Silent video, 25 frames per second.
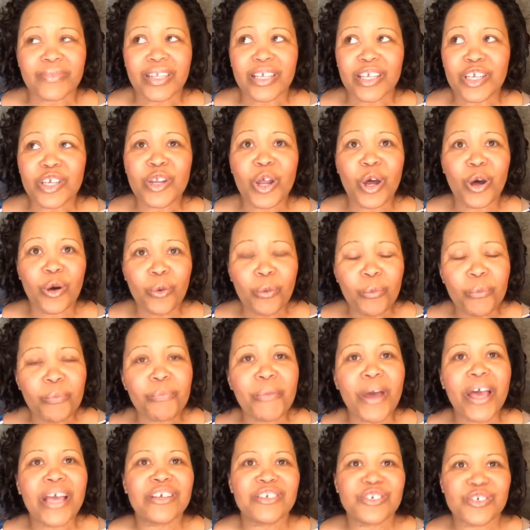You know,
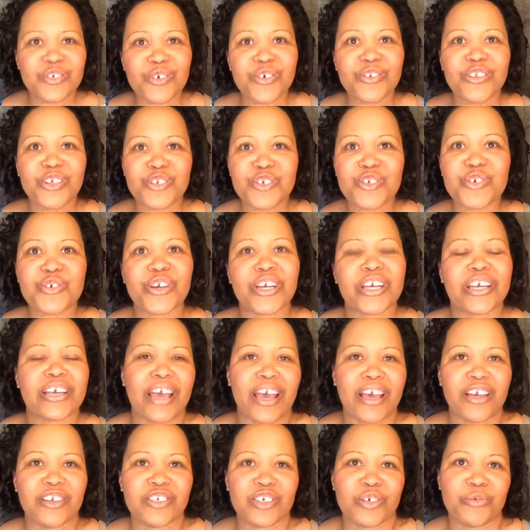make sure that you're
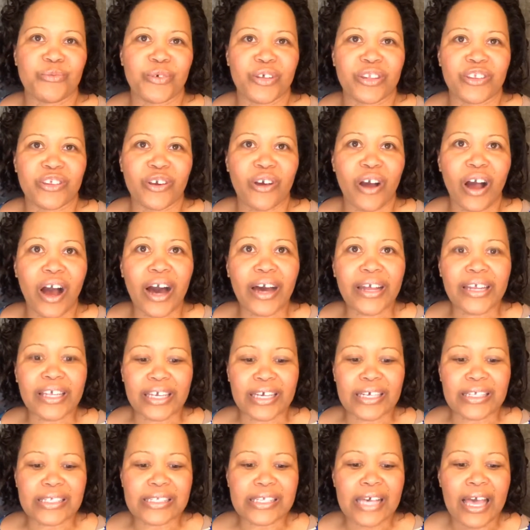engaging with your
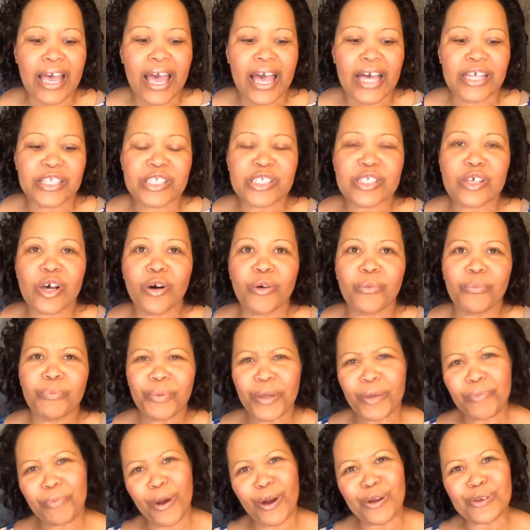audience. And so
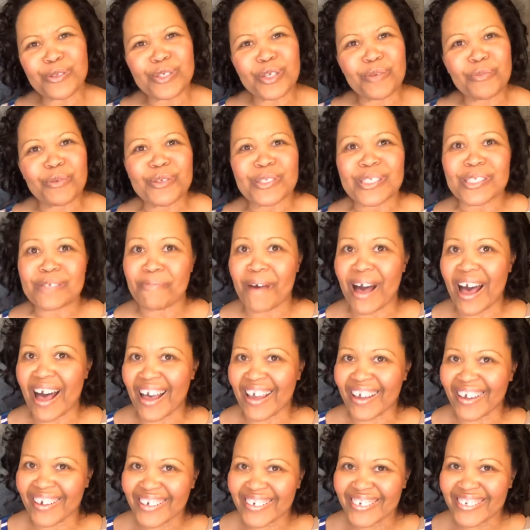be personable,
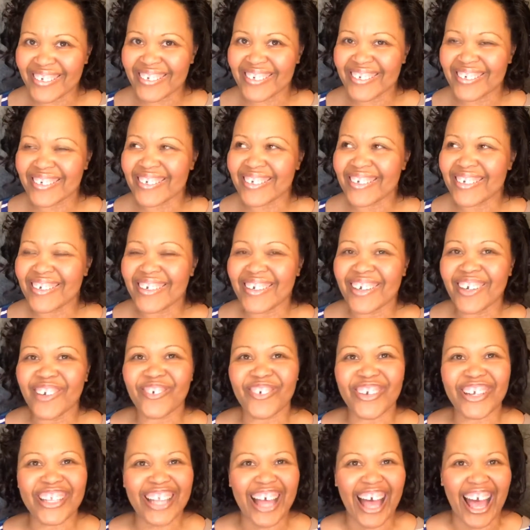smile,
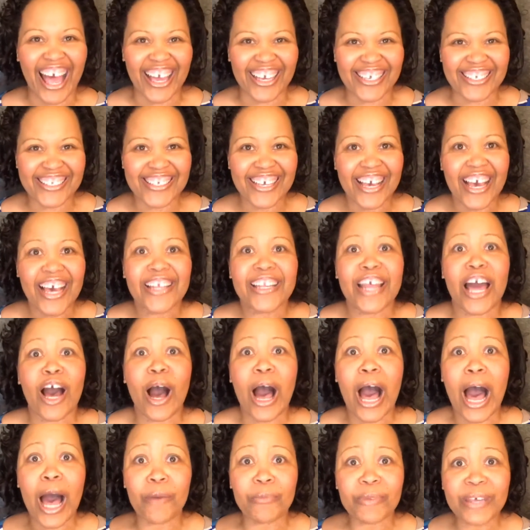relax. Now,
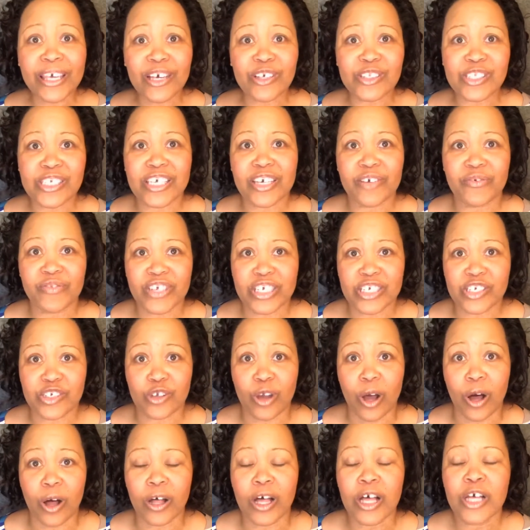I'm guilty of this,
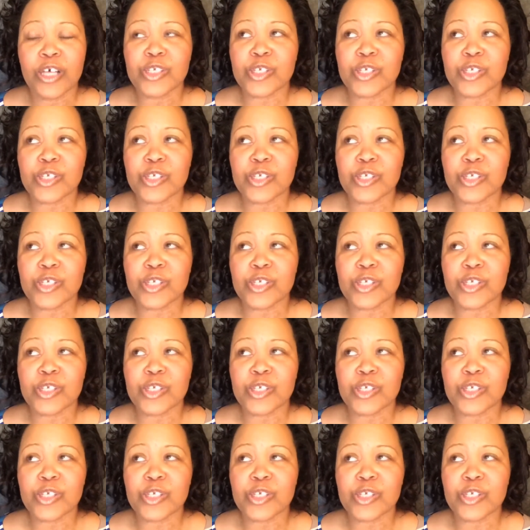y'all.